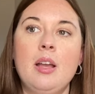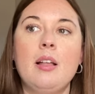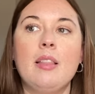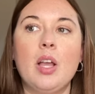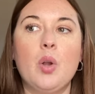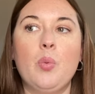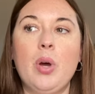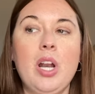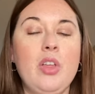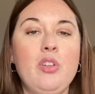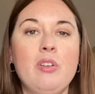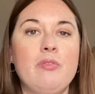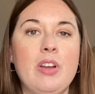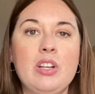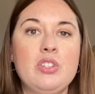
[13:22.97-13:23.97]
Like, what other
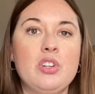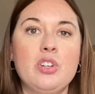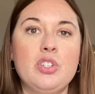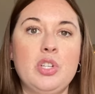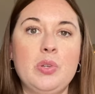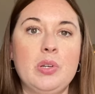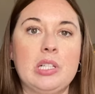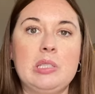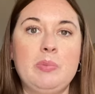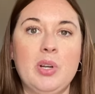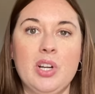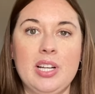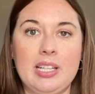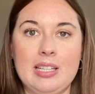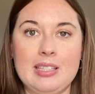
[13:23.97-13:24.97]
vendor do you
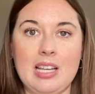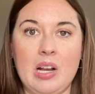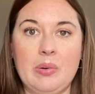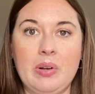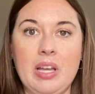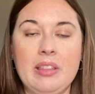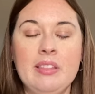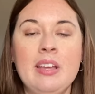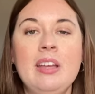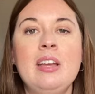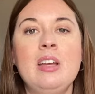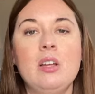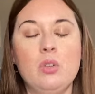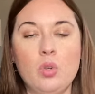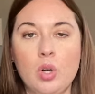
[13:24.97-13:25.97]
experience that with?
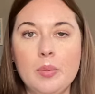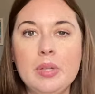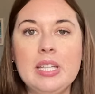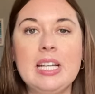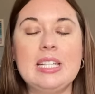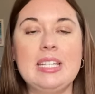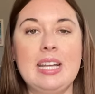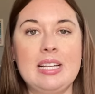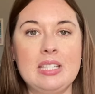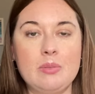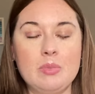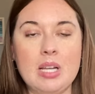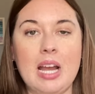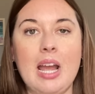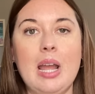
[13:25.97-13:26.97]
Normally it takes some
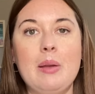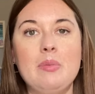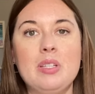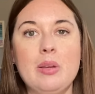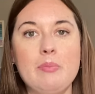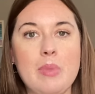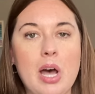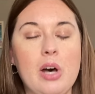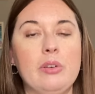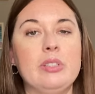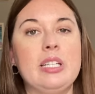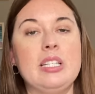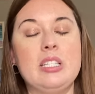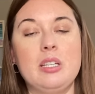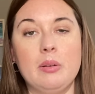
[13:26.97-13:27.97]
time to melt
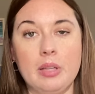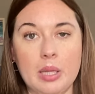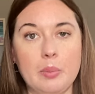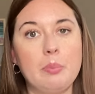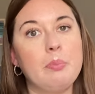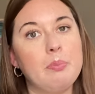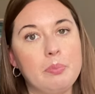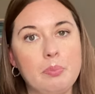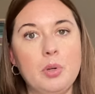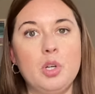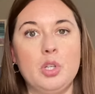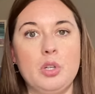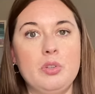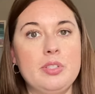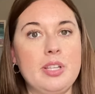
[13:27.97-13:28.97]
and to like
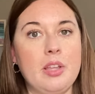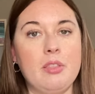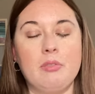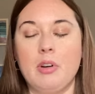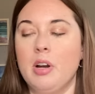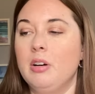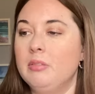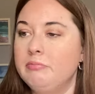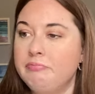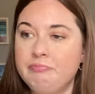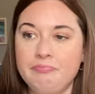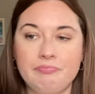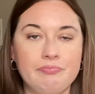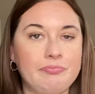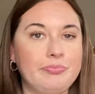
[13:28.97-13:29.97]
produce that throw.
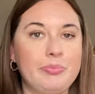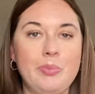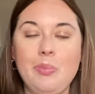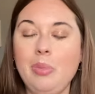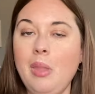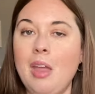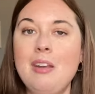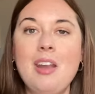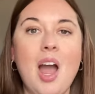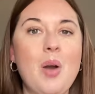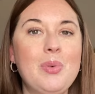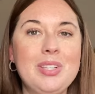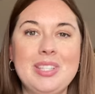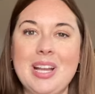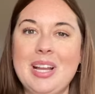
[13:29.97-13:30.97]
Not
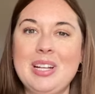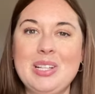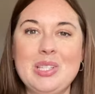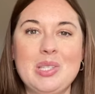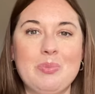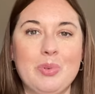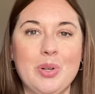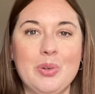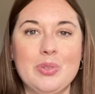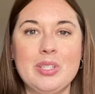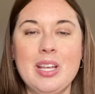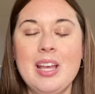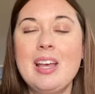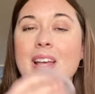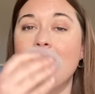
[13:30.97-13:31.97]
with Second and Spruce.
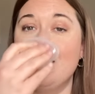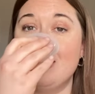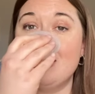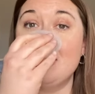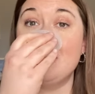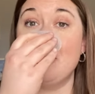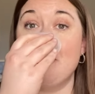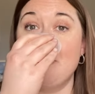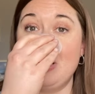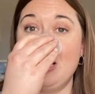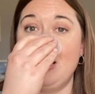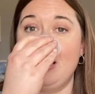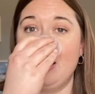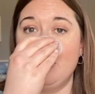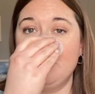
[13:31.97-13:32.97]
This is
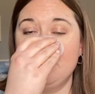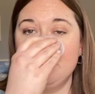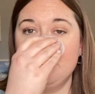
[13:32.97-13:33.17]
immediate.